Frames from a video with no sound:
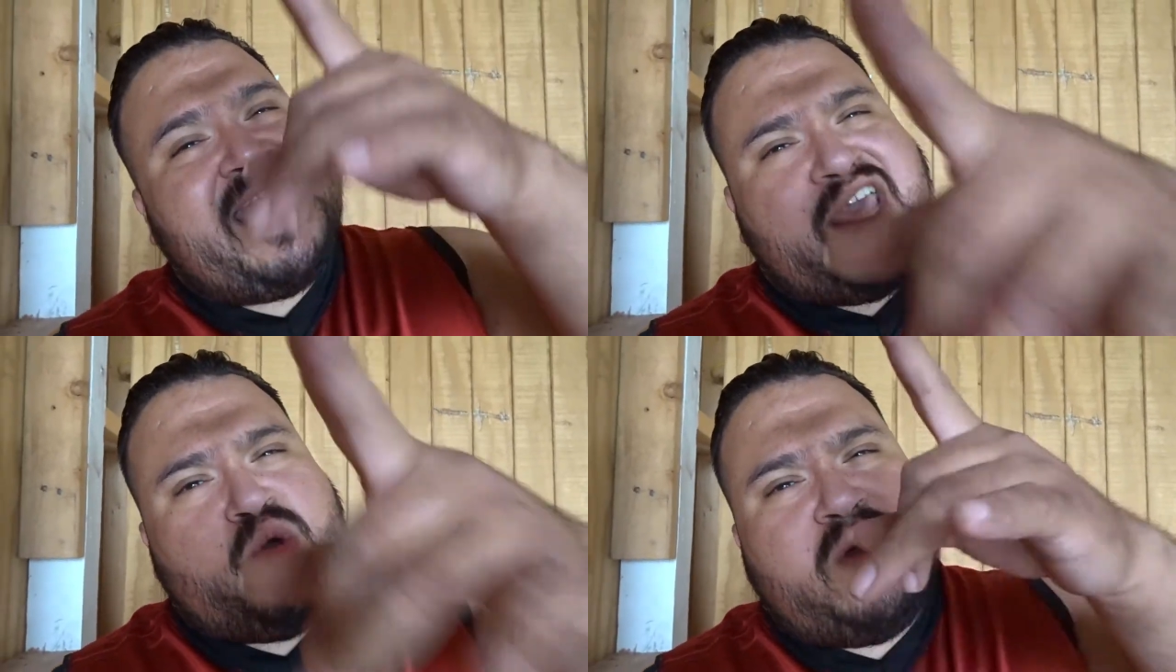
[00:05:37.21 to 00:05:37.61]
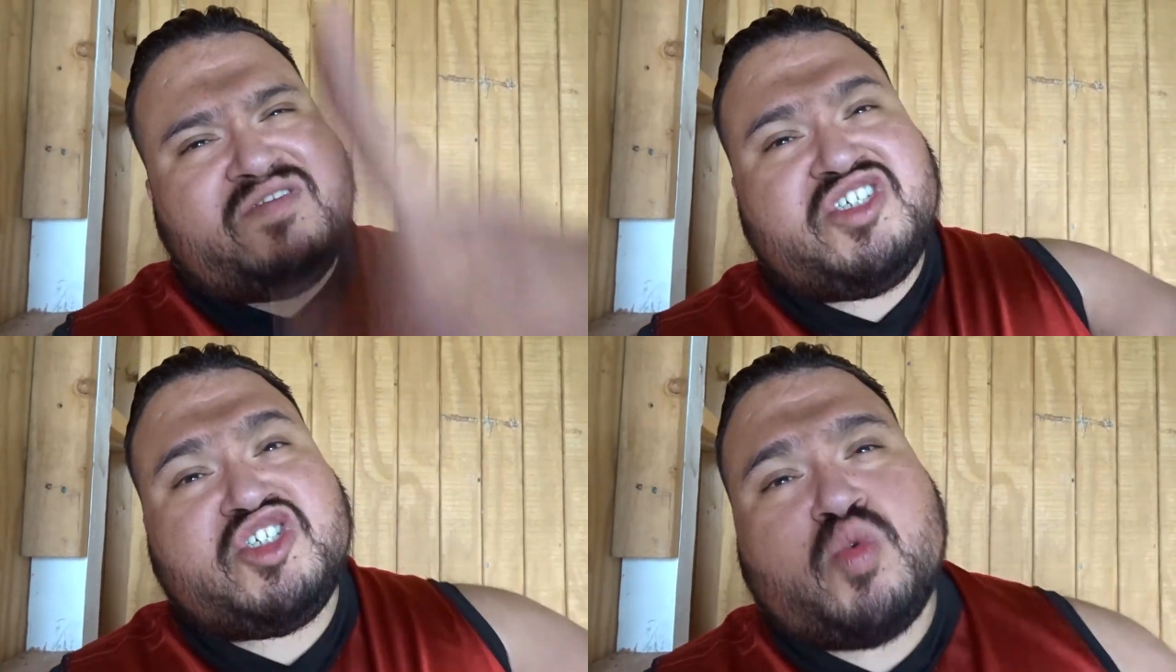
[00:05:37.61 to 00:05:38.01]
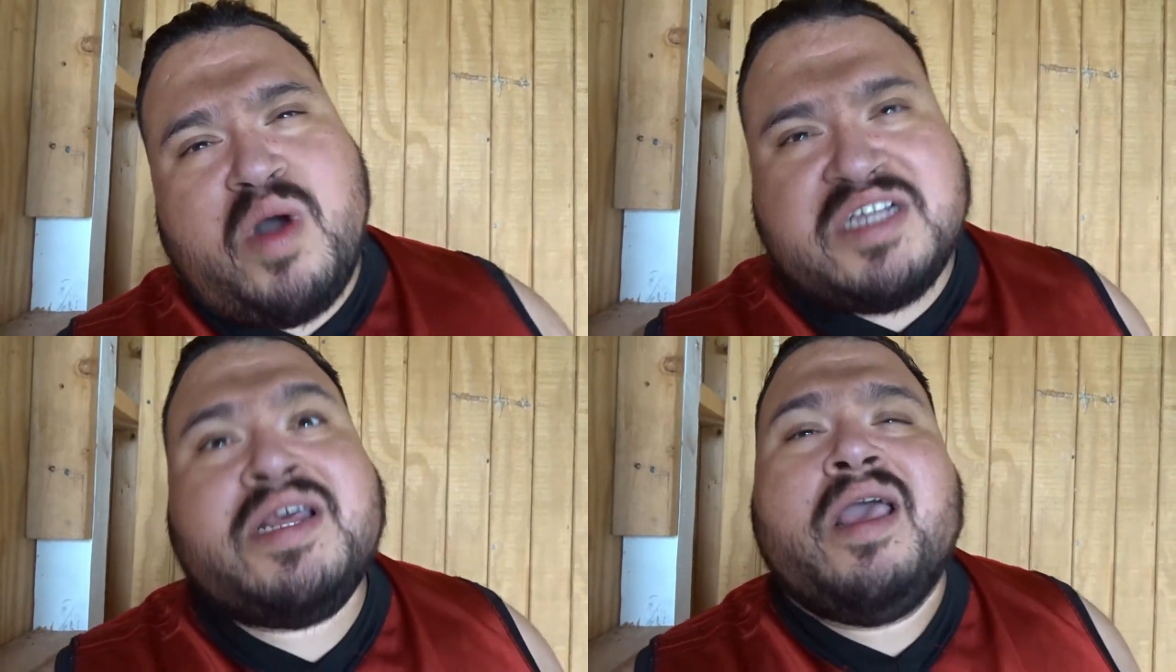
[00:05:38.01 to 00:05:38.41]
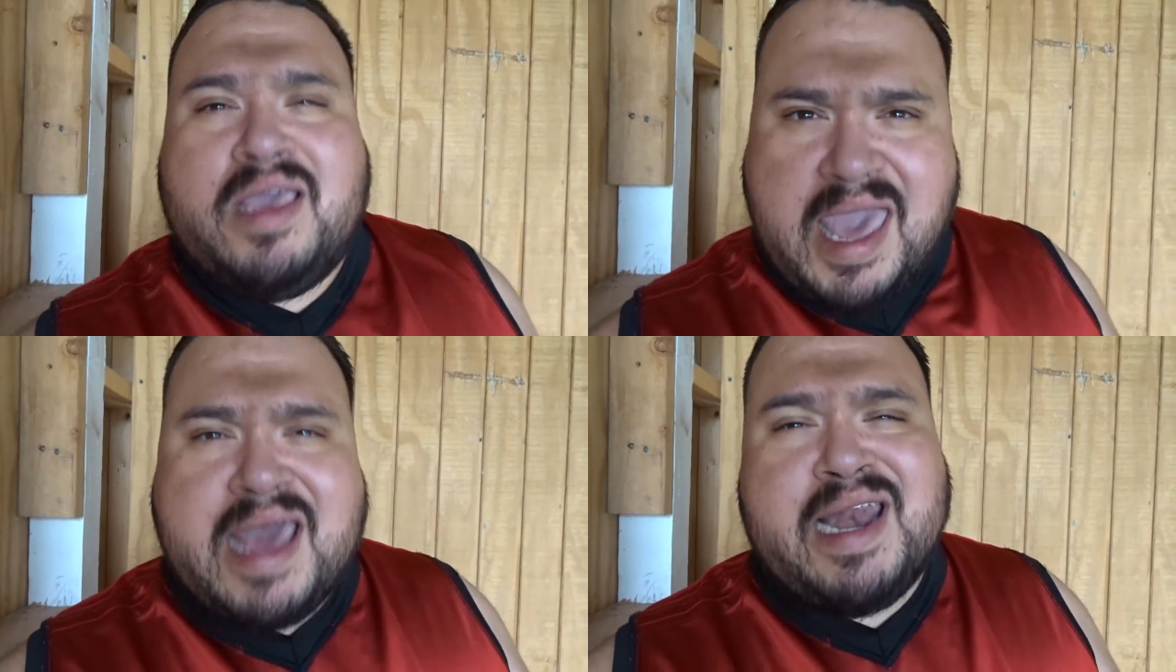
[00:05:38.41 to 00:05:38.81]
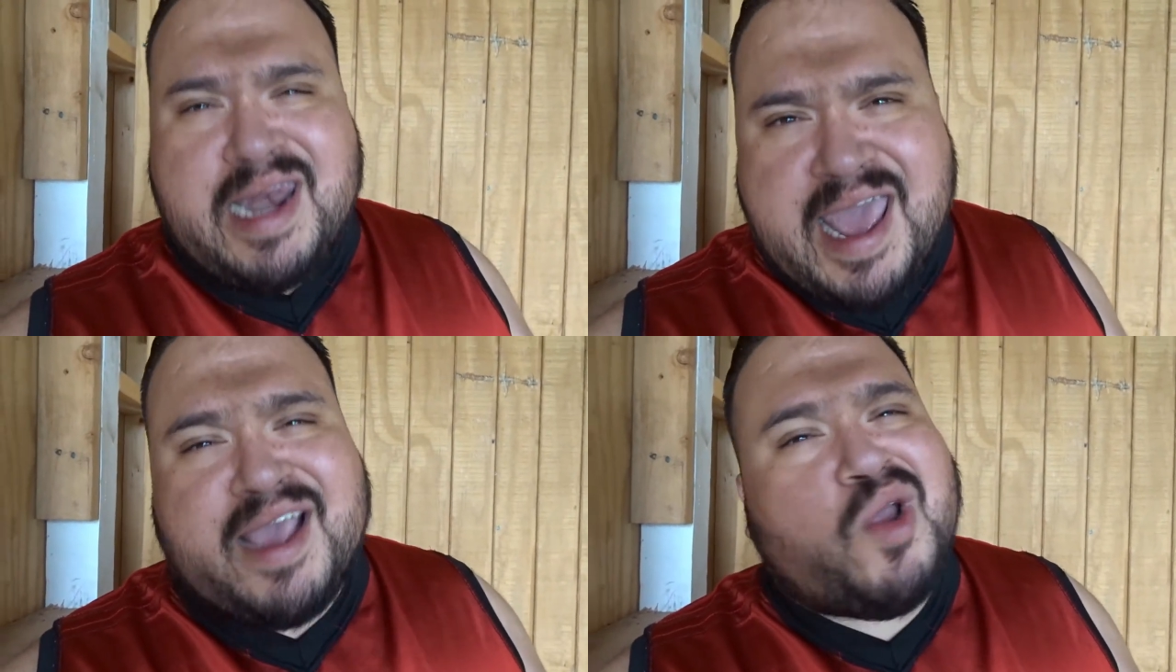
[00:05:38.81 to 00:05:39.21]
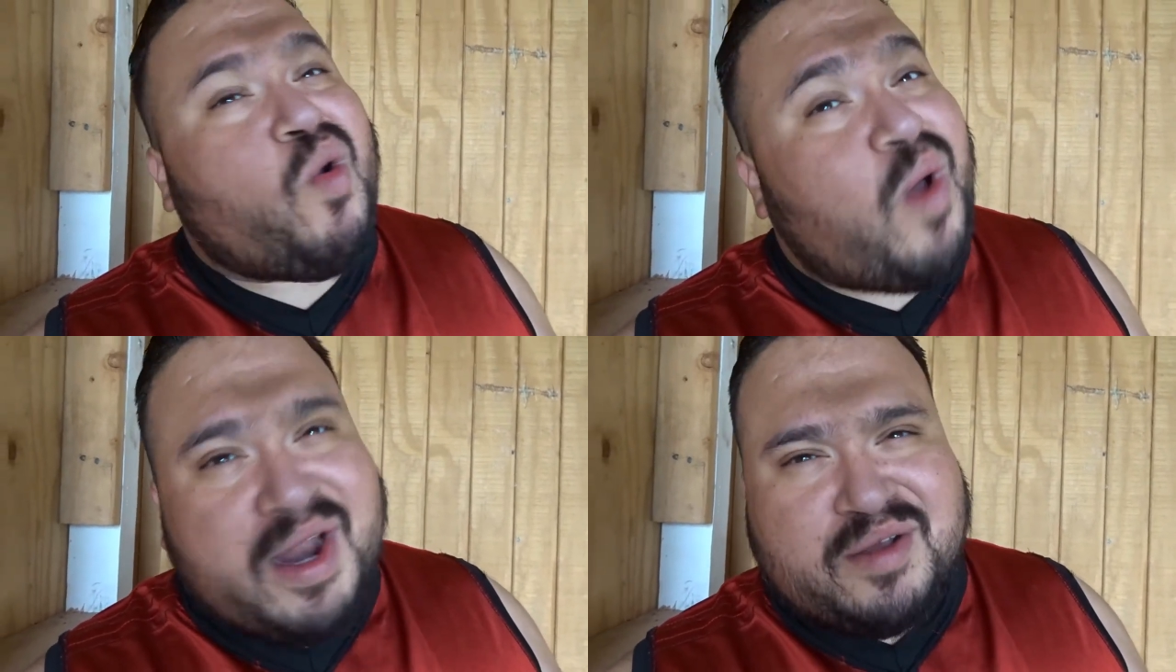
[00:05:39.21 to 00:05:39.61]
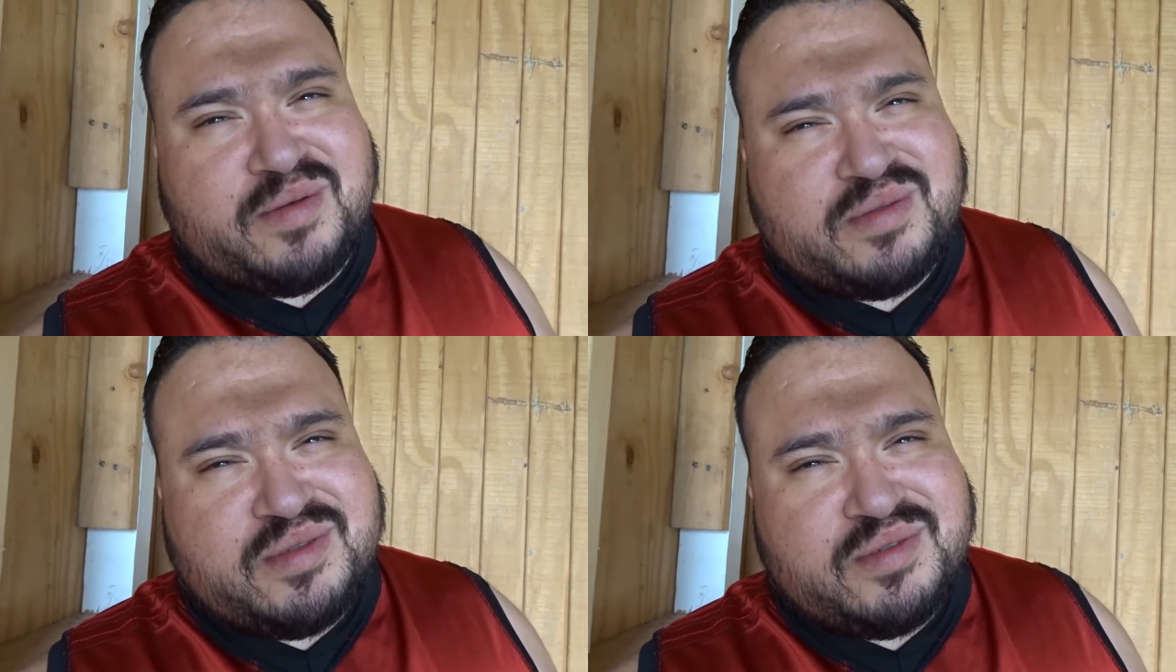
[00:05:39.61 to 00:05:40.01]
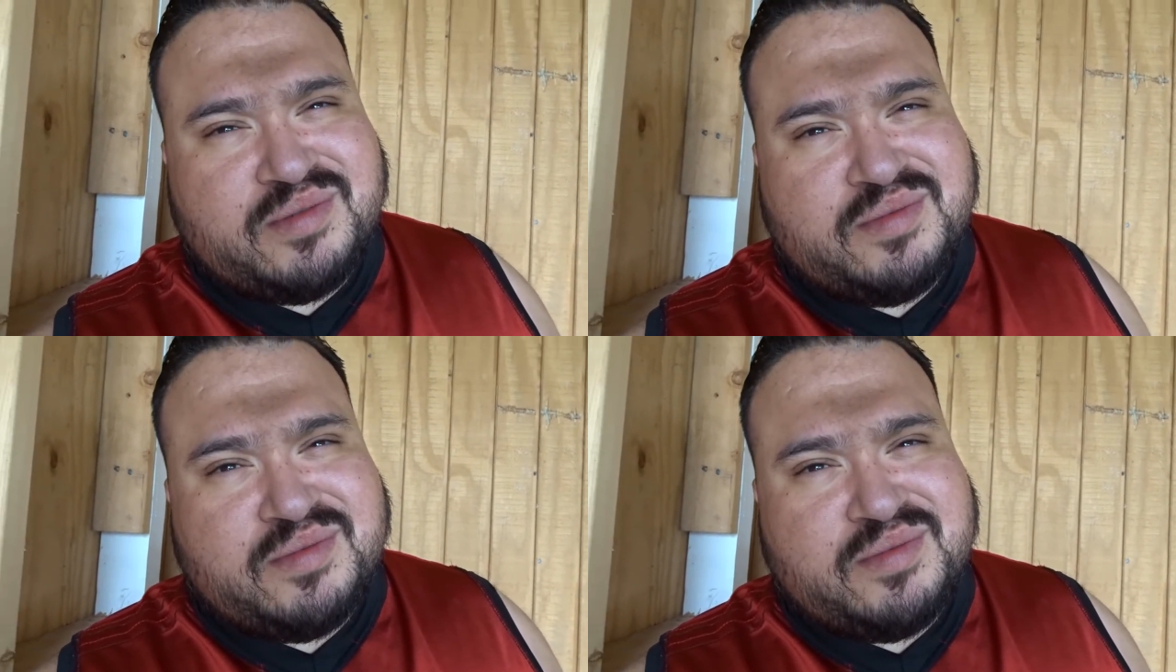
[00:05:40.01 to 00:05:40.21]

and you have just watched Cadillac Chronicles.